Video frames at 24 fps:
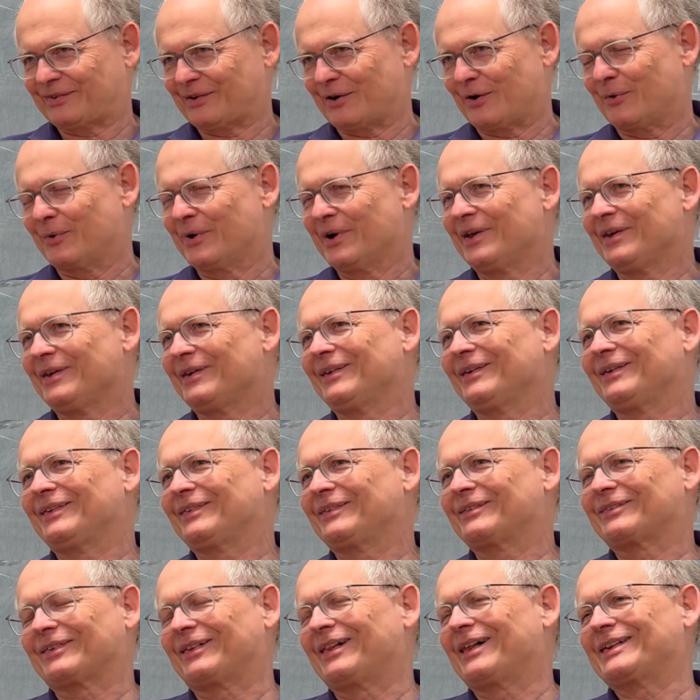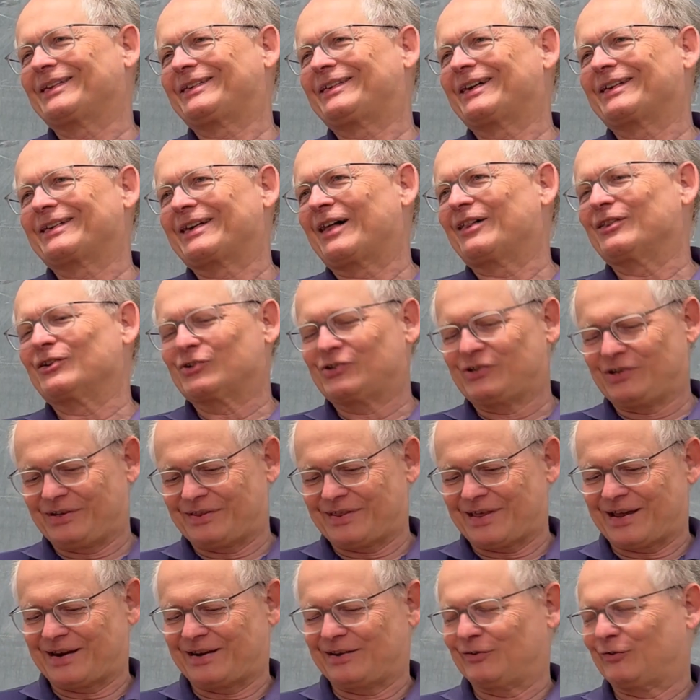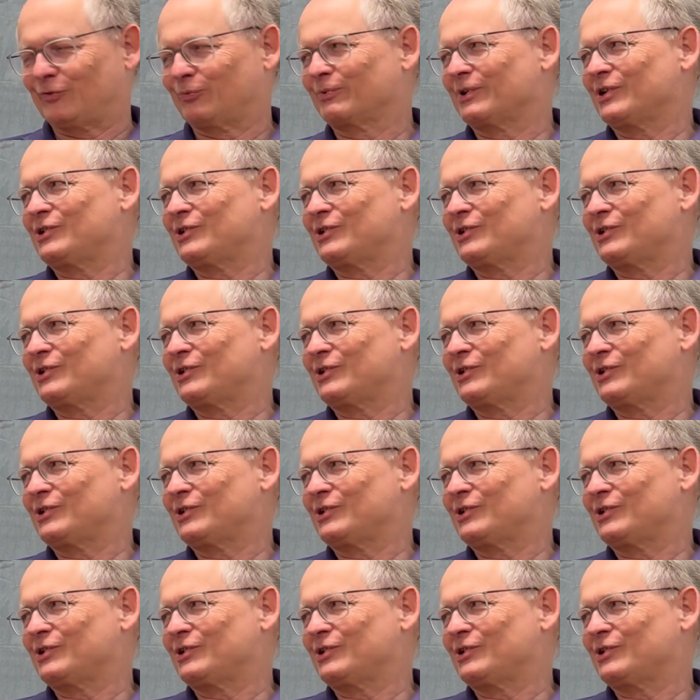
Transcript: So there's a lot of technology that has